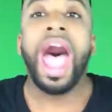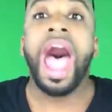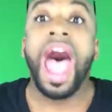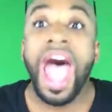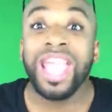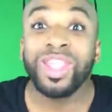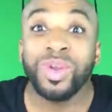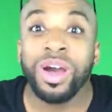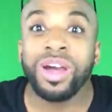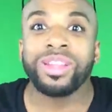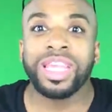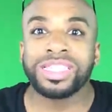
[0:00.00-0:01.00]
how you,
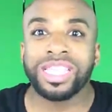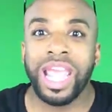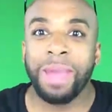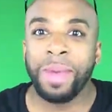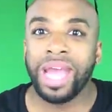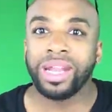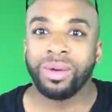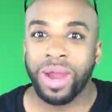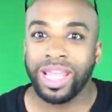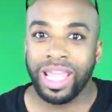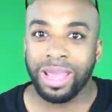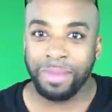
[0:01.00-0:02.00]
is it, am I in the
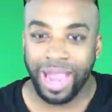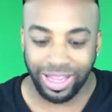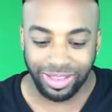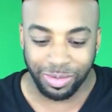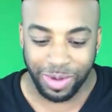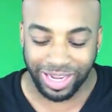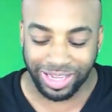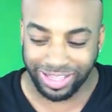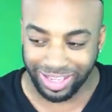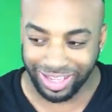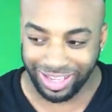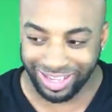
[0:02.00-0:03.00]
right, am I in the right
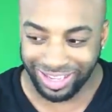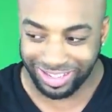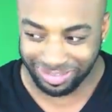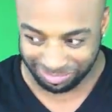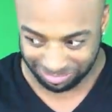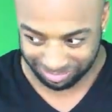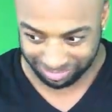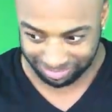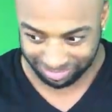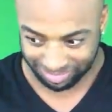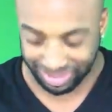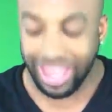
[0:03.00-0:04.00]
key?
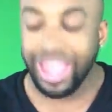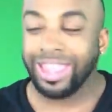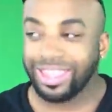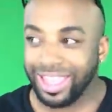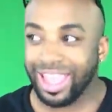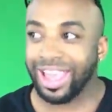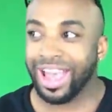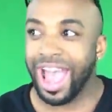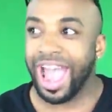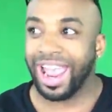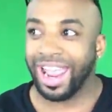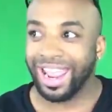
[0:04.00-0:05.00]
Yeah,
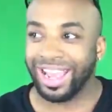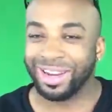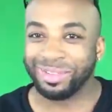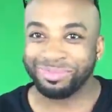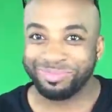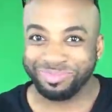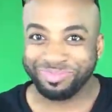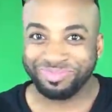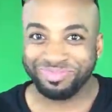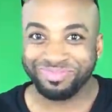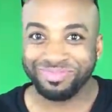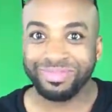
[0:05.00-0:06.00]
I am.
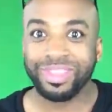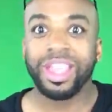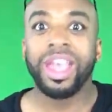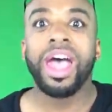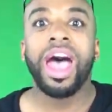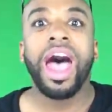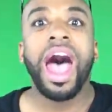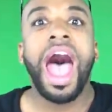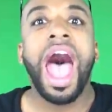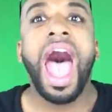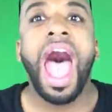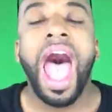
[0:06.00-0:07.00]

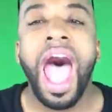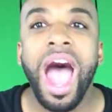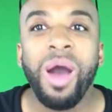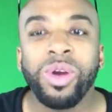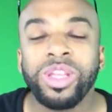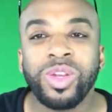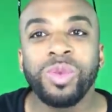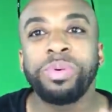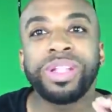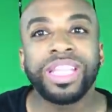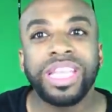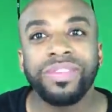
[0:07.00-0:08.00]
How are you
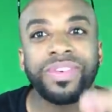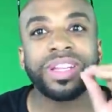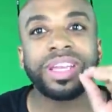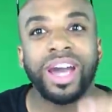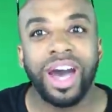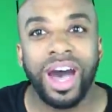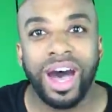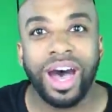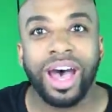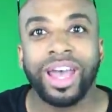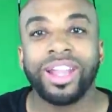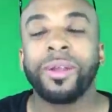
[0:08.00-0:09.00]
believing
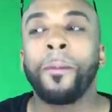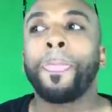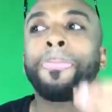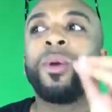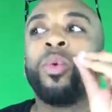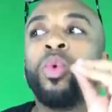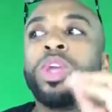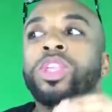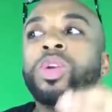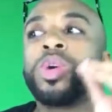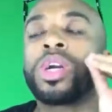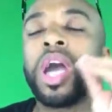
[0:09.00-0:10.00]
God when
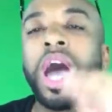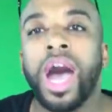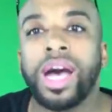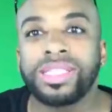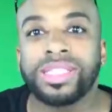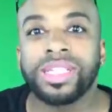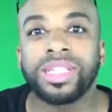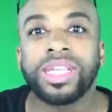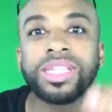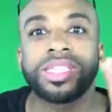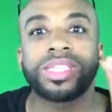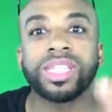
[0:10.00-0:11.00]
you
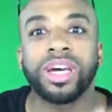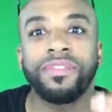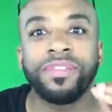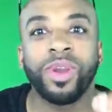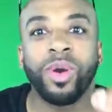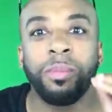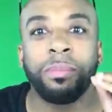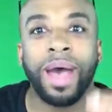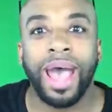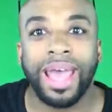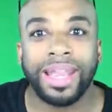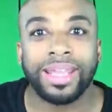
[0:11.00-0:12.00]
constantly stuff your
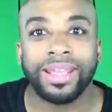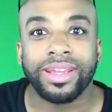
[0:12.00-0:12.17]
body?